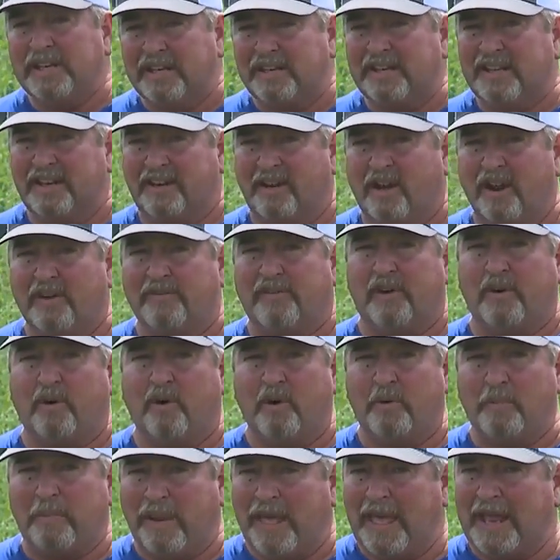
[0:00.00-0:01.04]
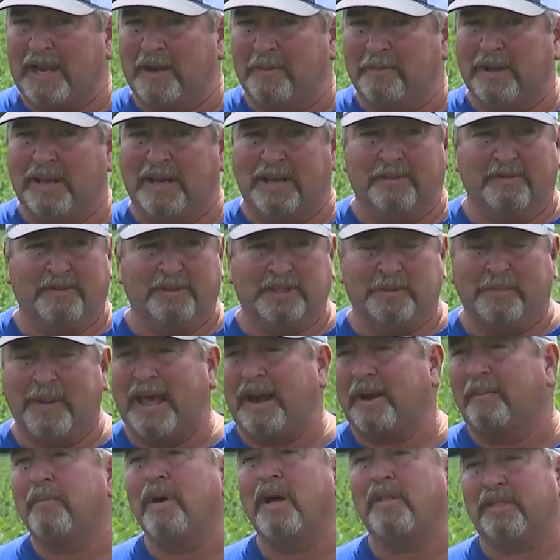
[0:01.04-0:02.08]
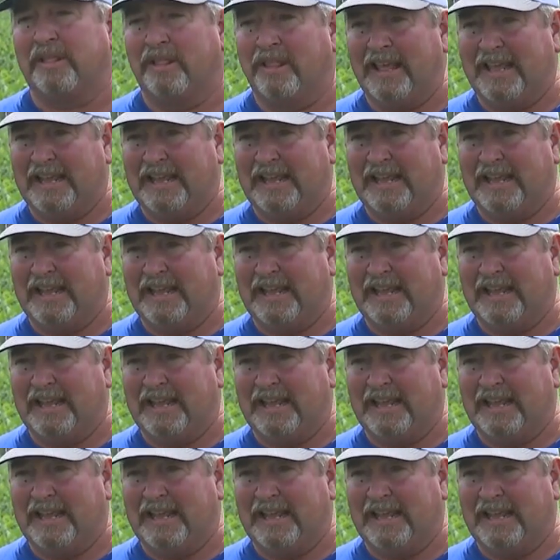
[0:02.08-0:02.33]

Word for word: did get all of our corn planted, but it was about a month